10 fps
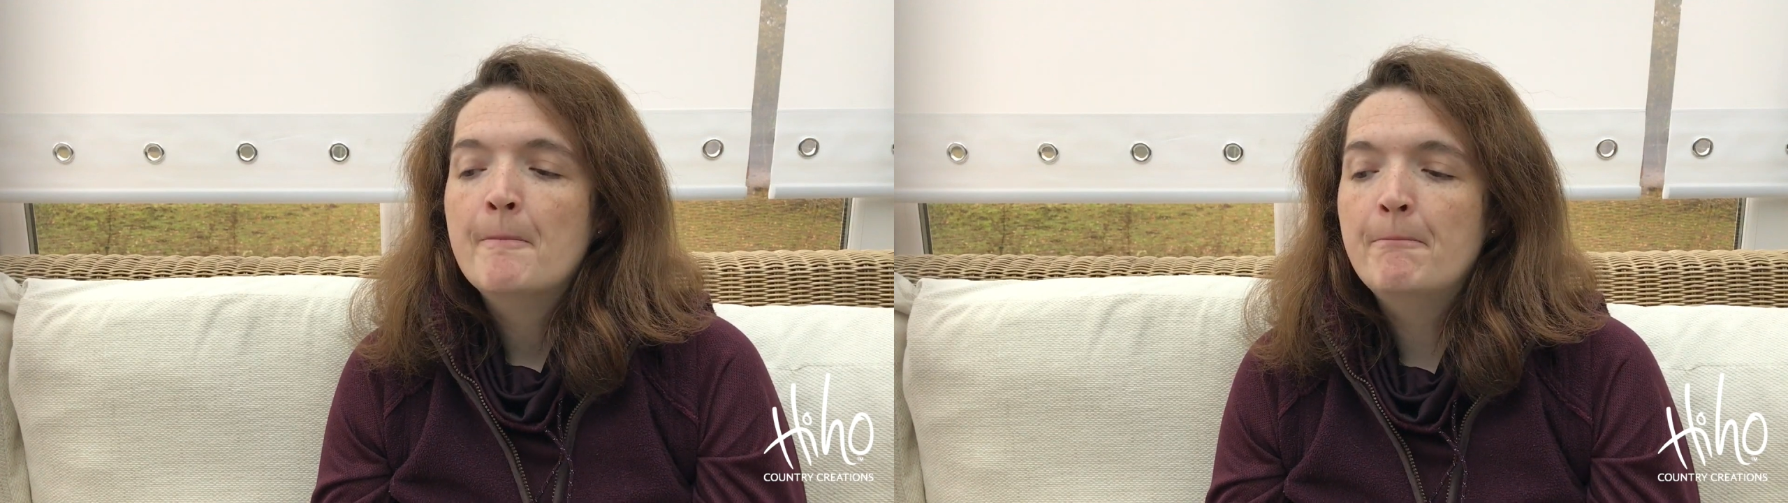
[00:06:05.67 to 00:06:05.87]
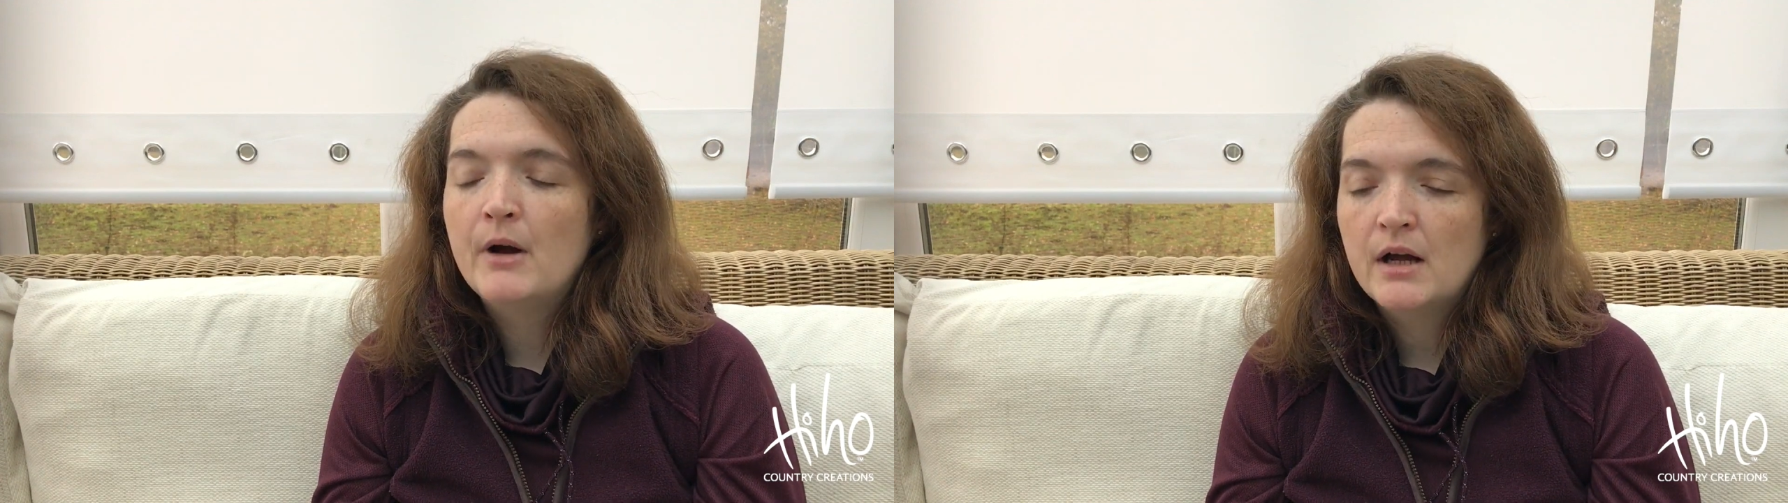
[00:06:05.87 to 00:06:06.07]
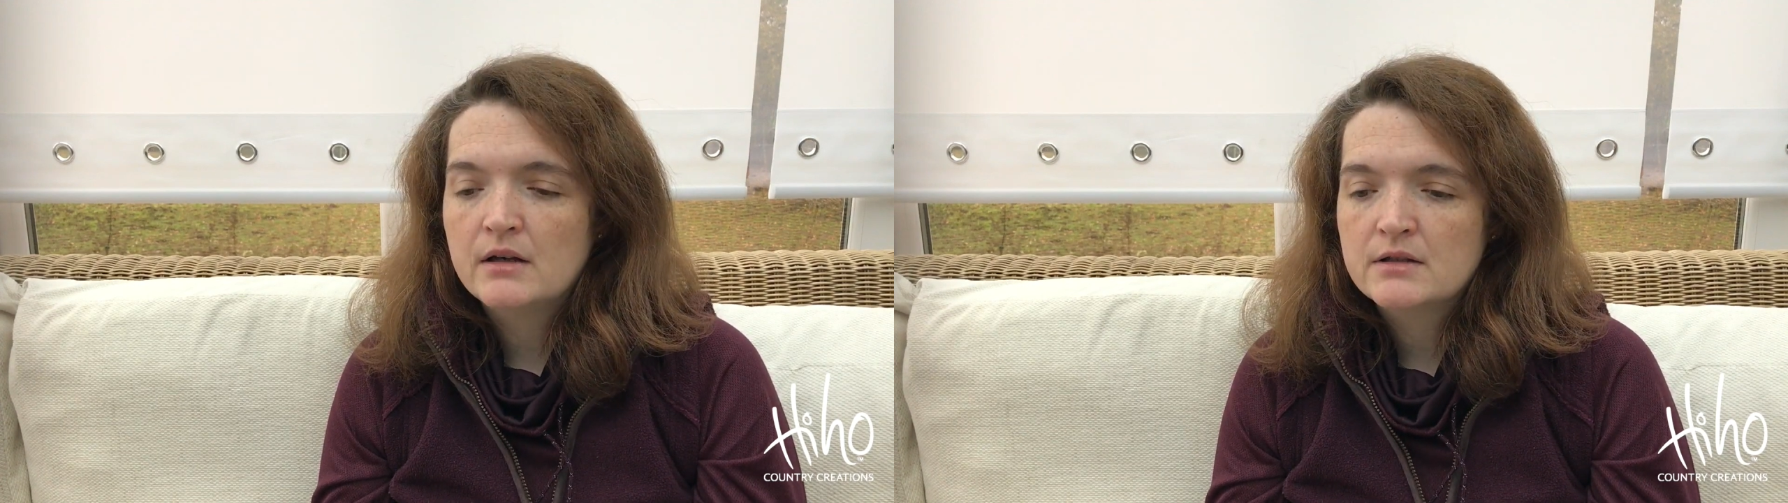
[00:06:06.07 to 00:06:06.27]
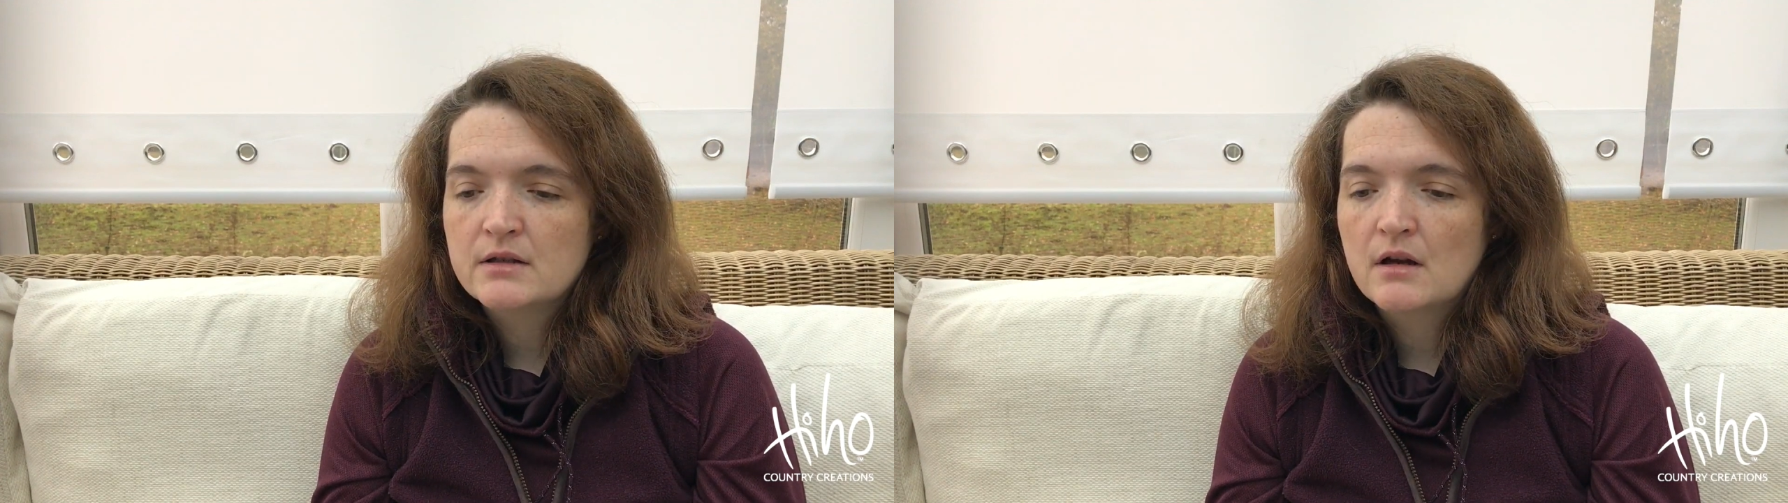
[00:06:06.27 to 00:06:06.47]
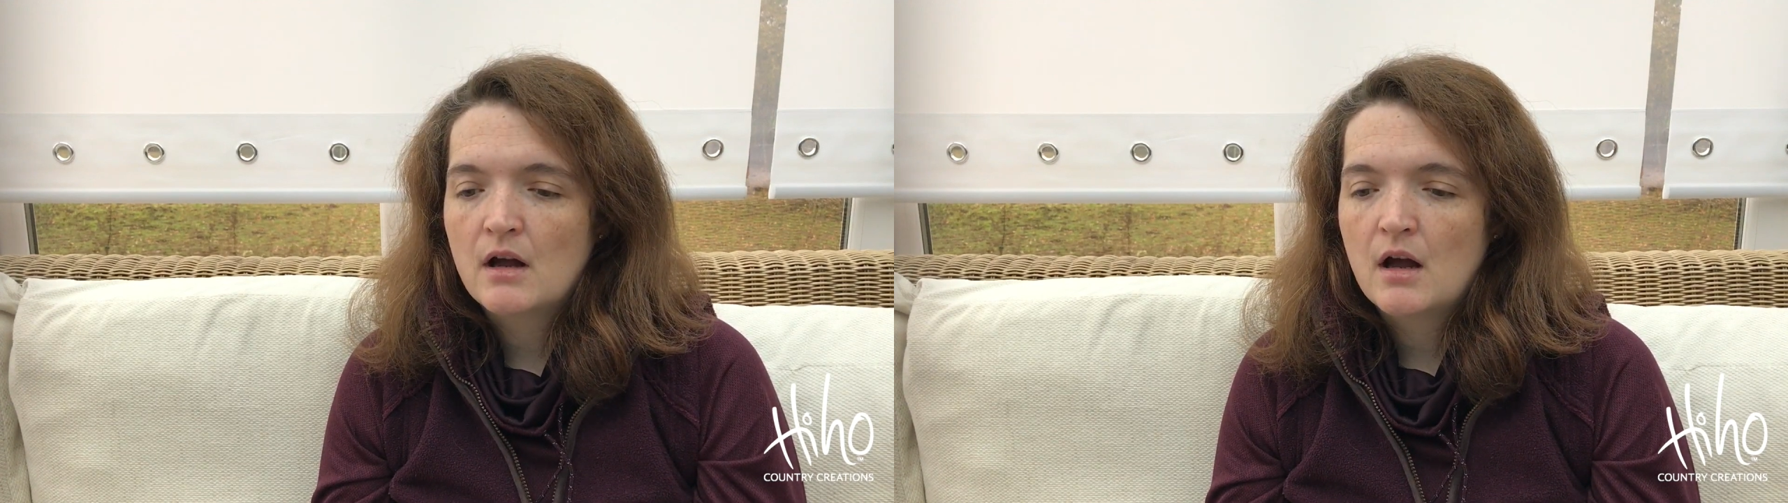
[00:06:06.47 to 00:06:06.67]
but
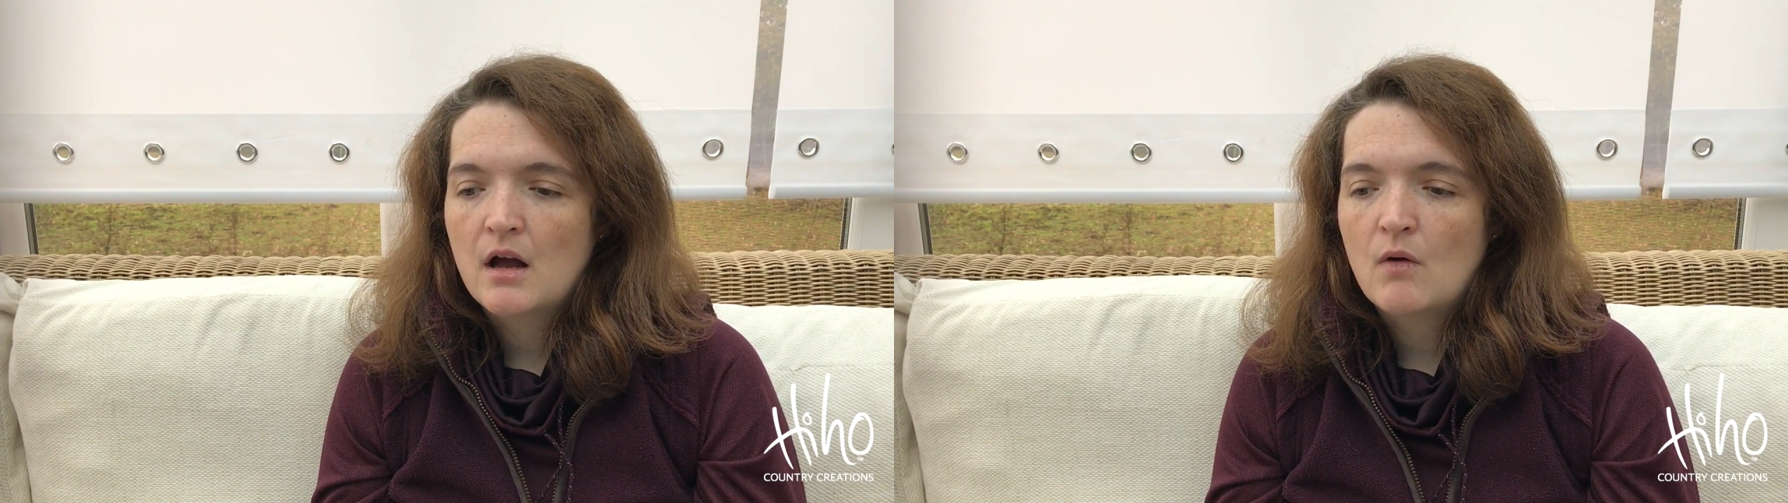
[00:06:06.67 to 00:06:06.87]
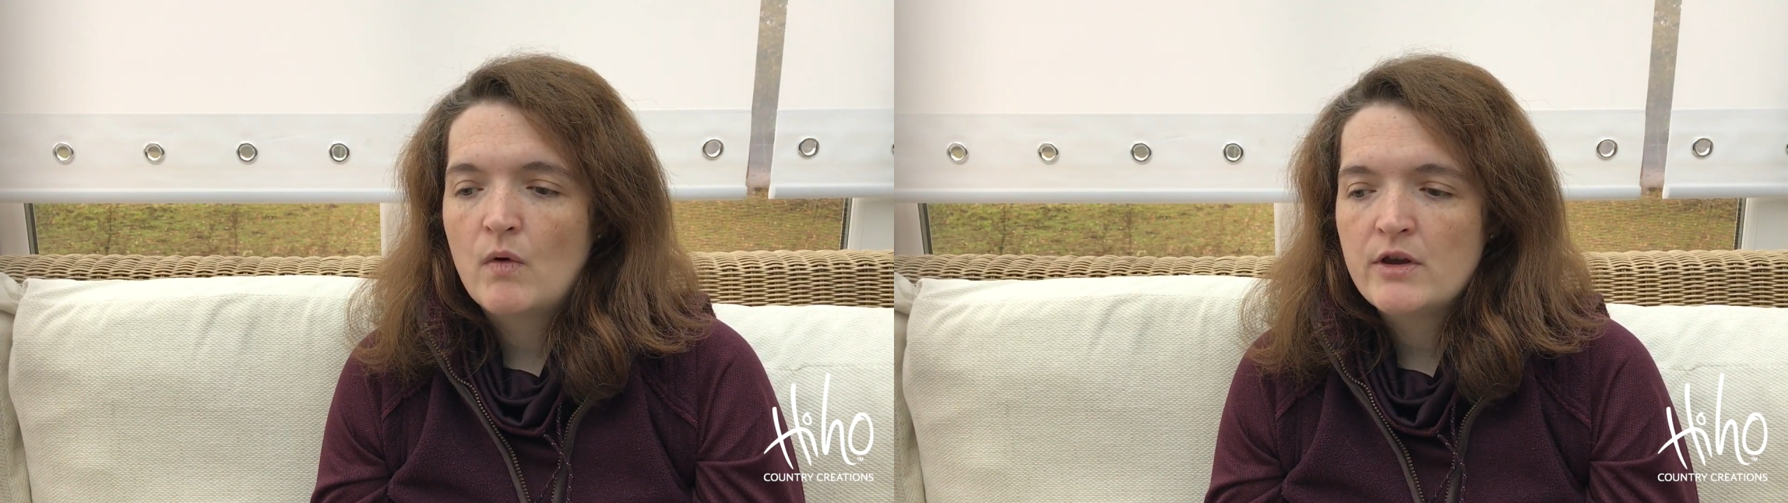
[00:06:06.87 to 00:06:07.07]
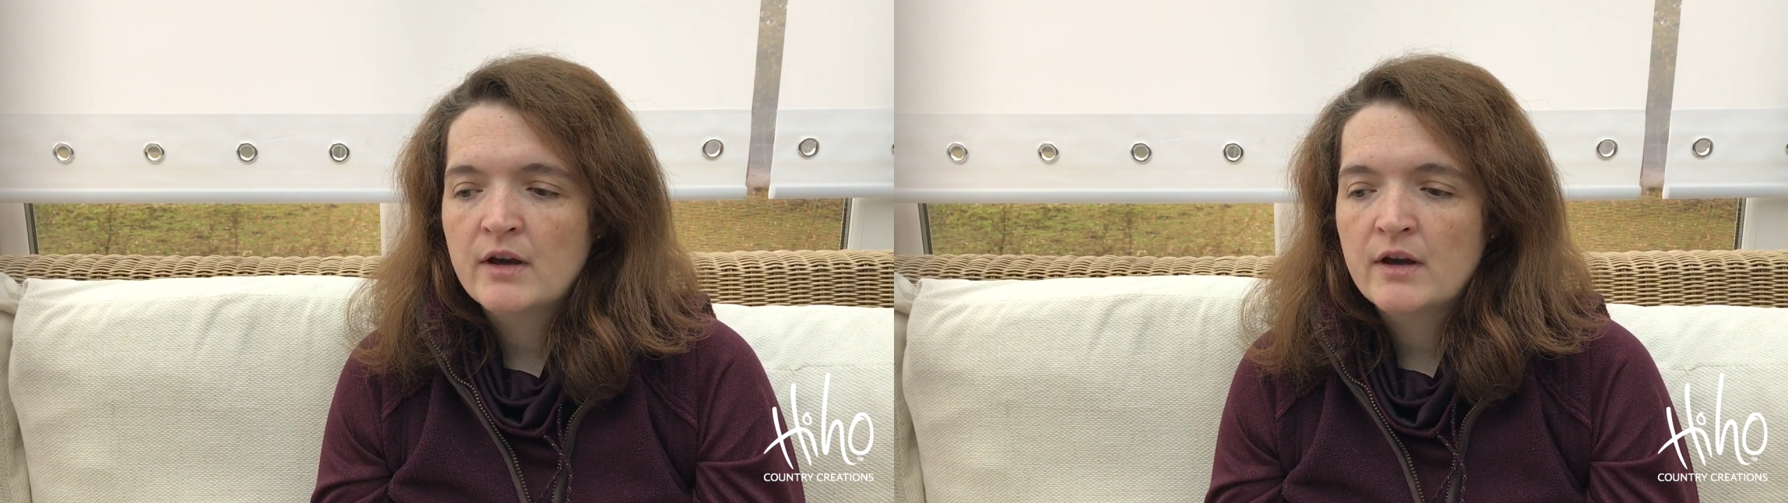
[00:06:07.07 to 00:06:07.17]
when